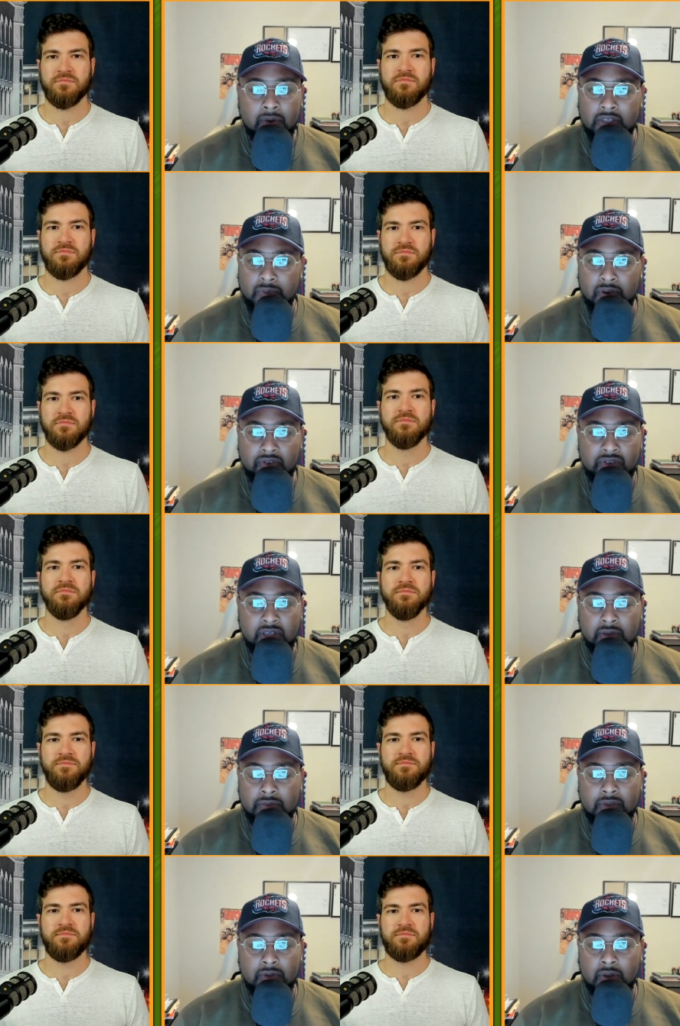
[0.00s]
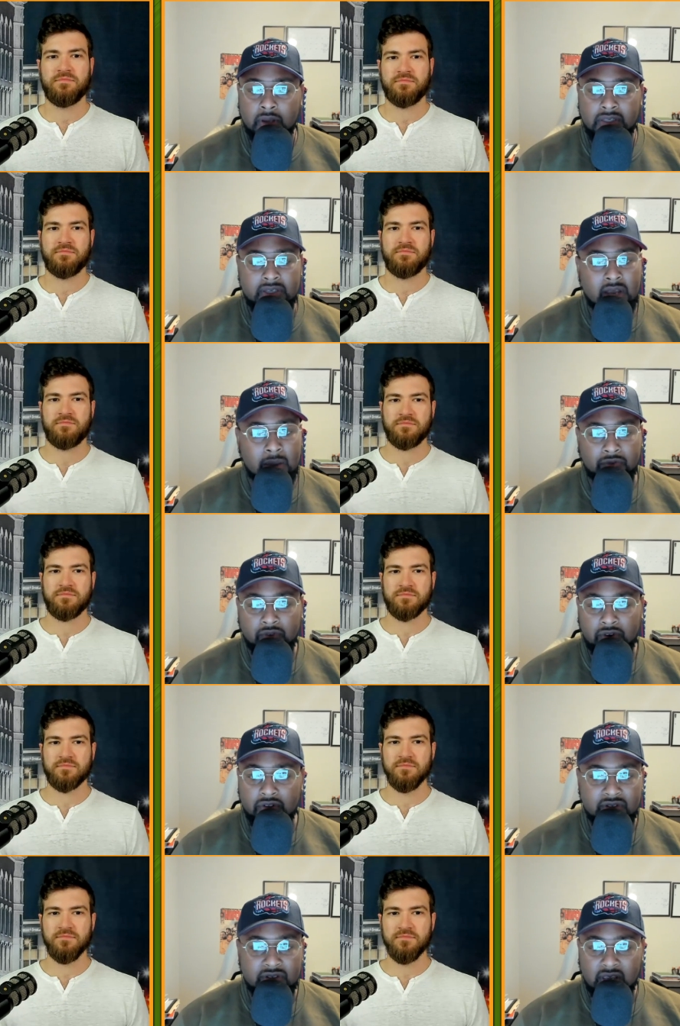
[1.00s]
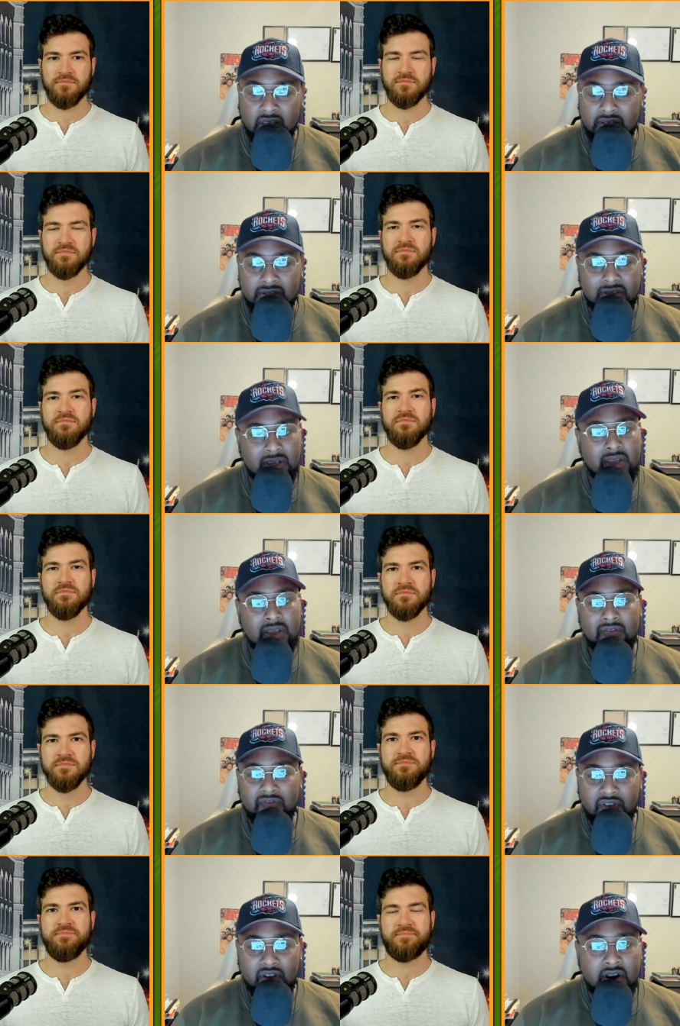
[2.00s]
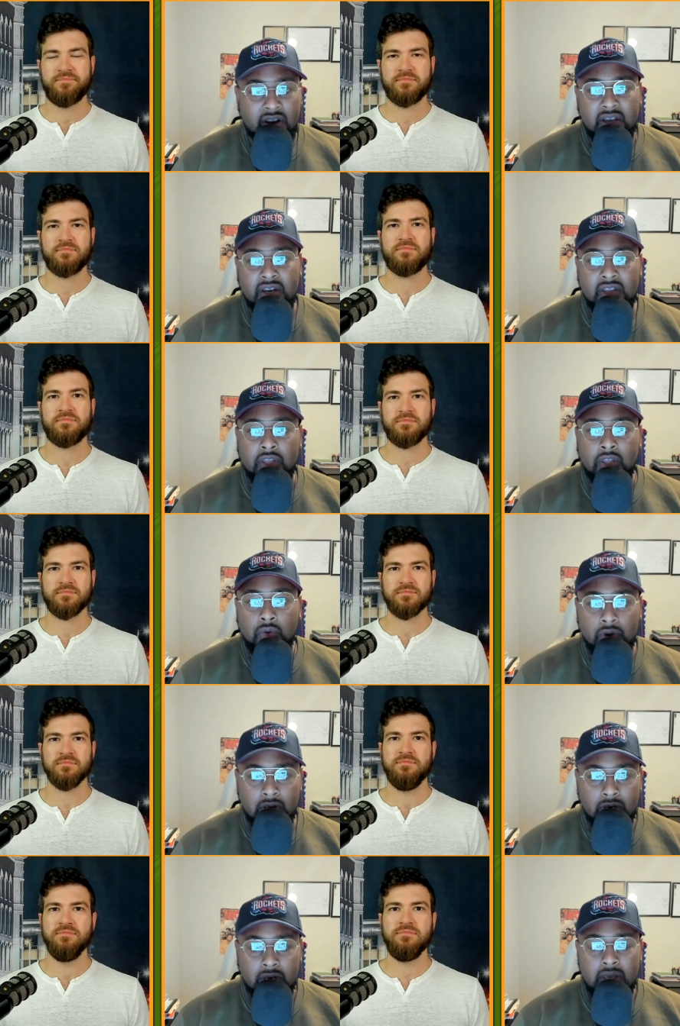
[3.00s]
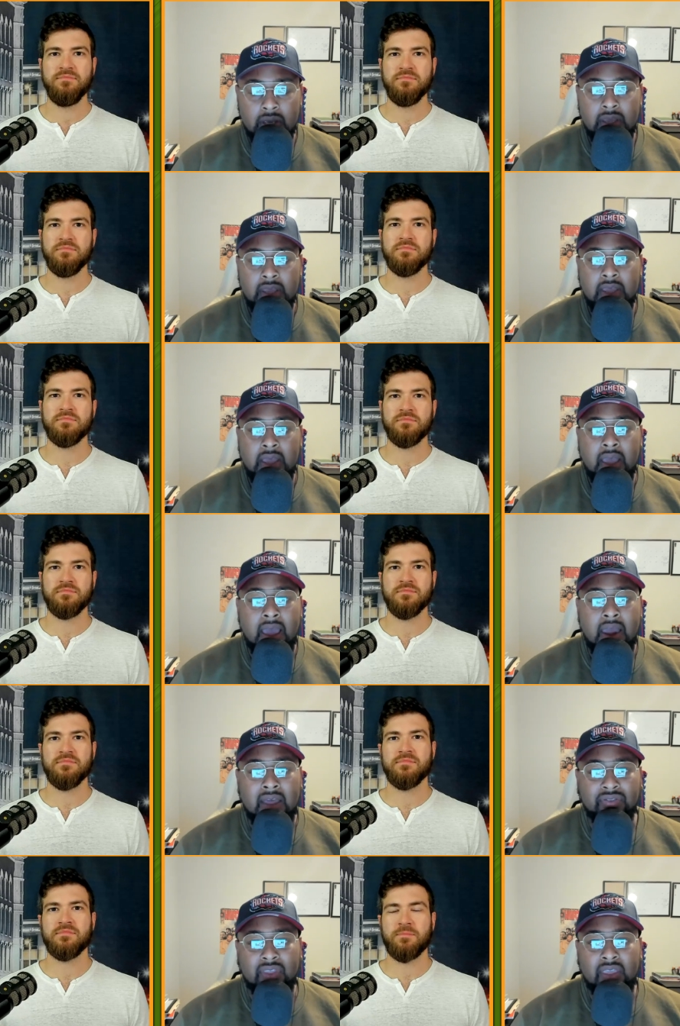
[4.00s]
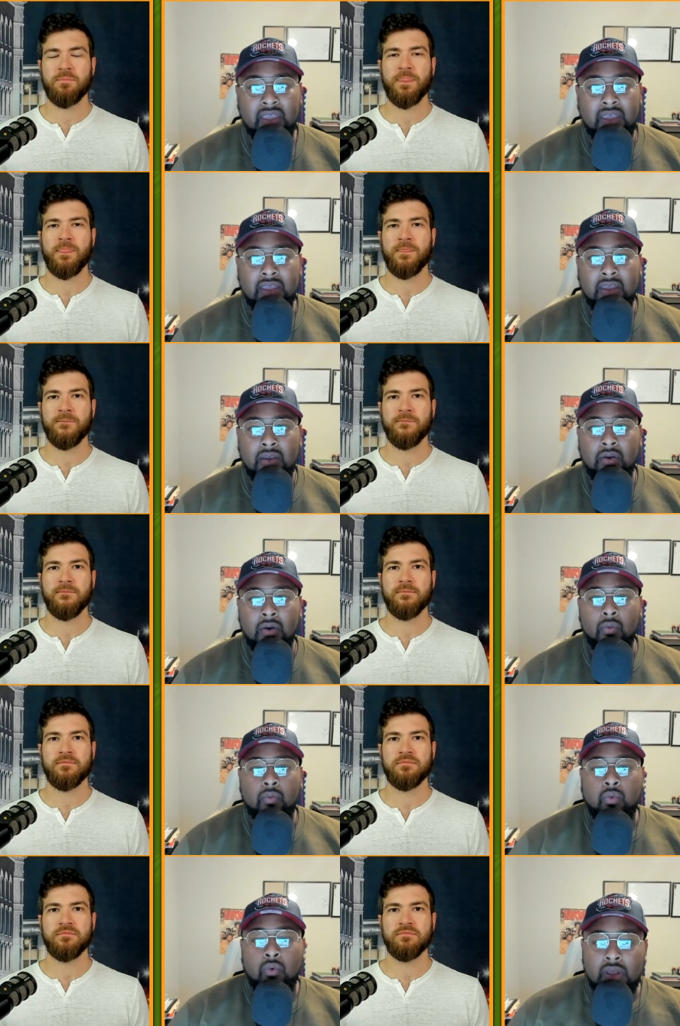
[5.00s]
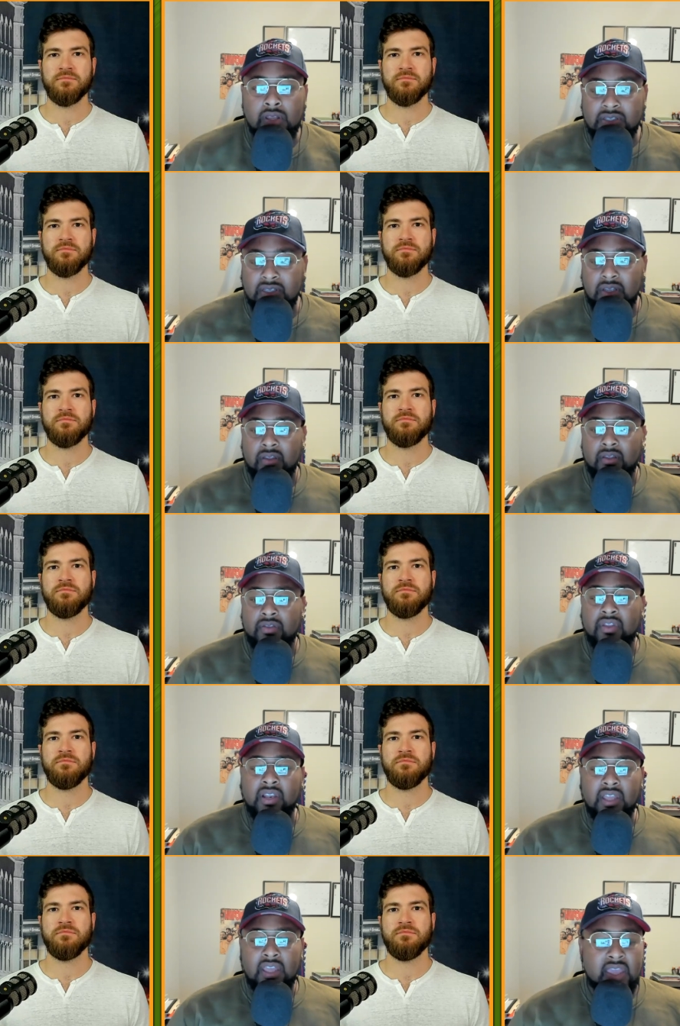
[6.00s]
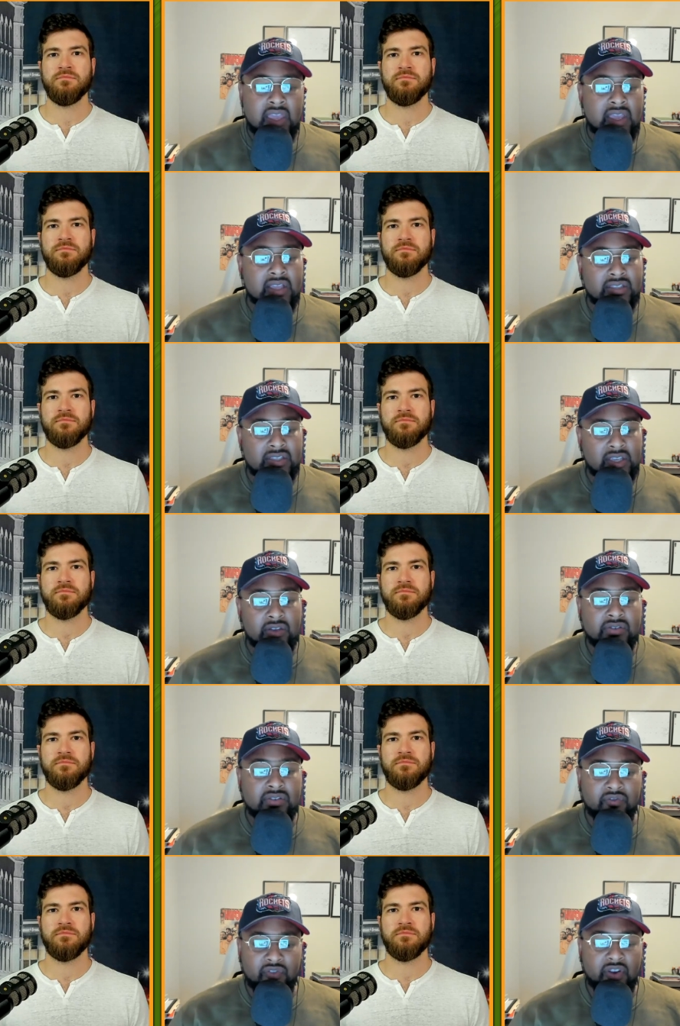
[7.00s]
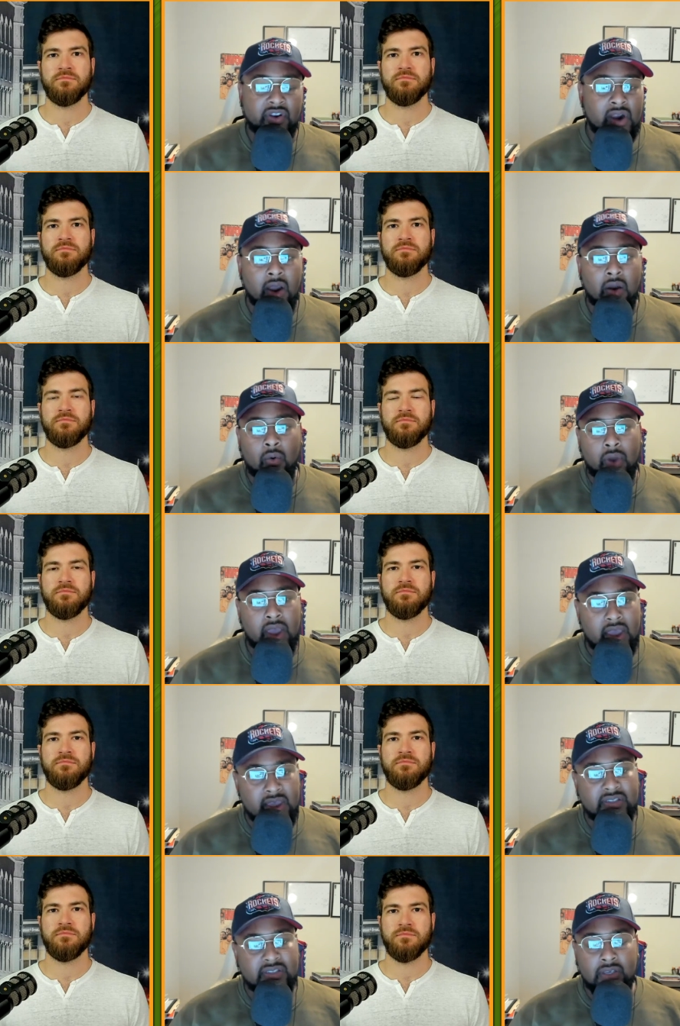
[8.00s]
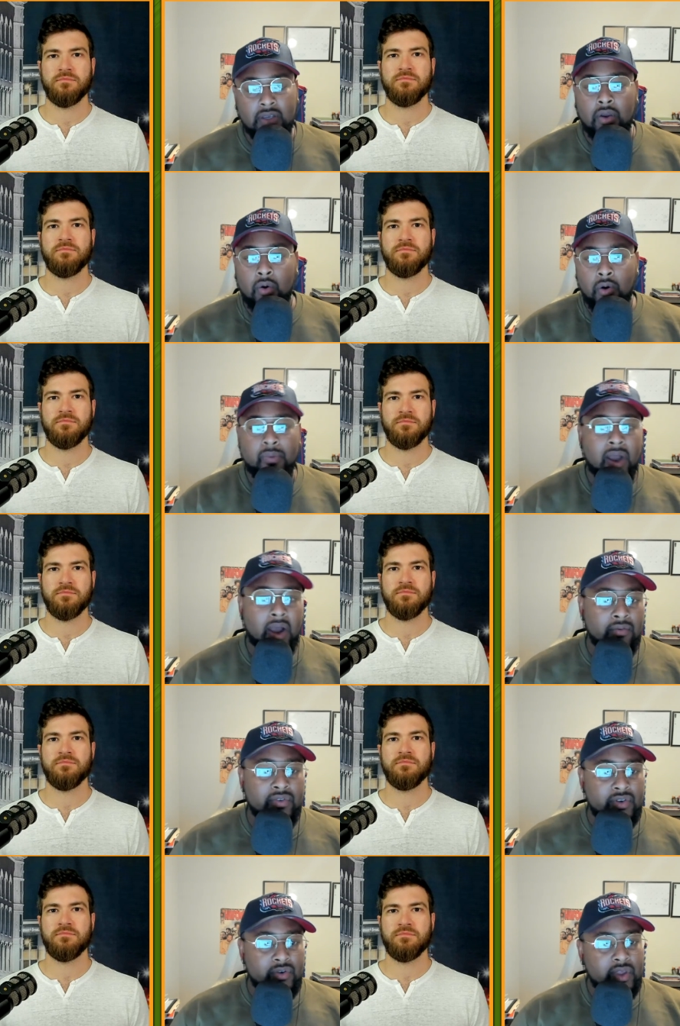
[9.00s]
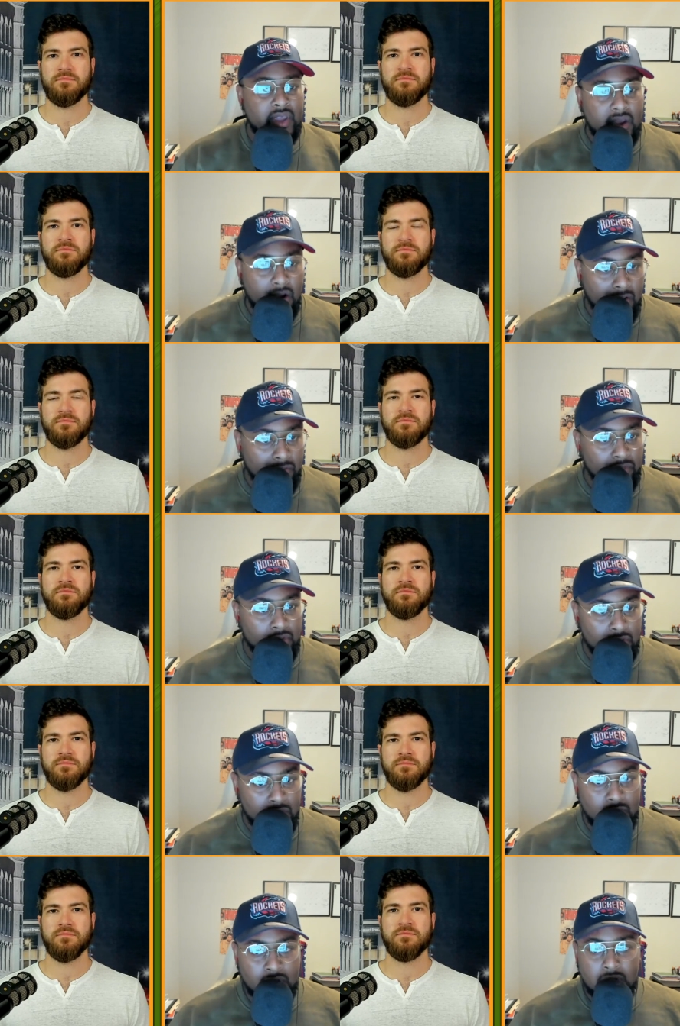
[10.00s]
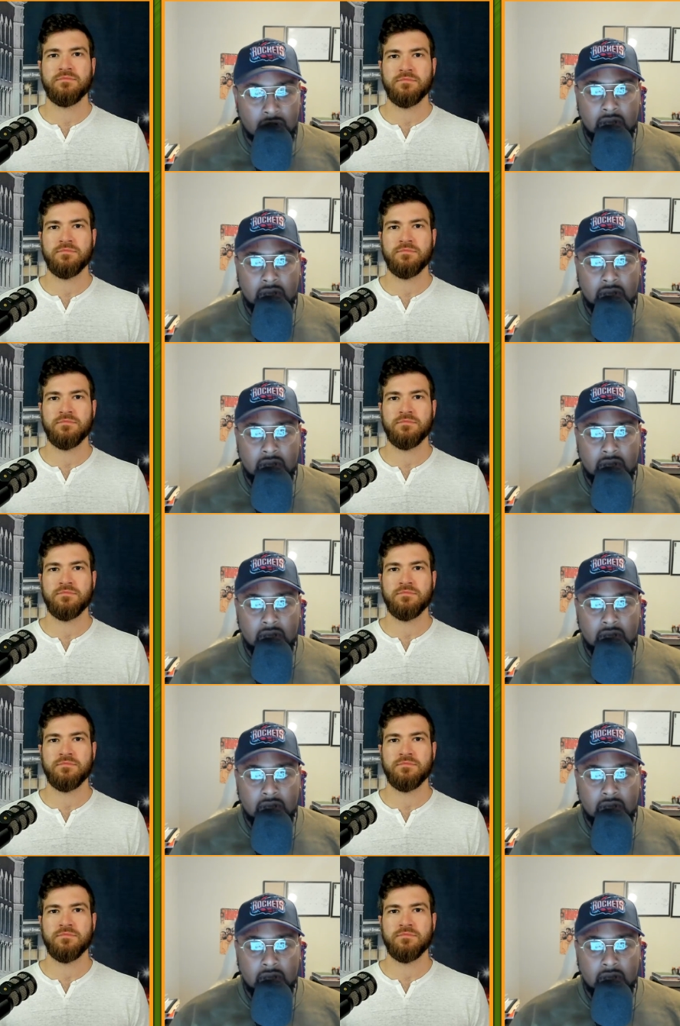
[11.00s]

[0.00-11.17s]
Speaker 1: good special teams snaps for the Houston Texans. Very good unit. And I think once the league continues to figure out ways to go about the new kickoff rule,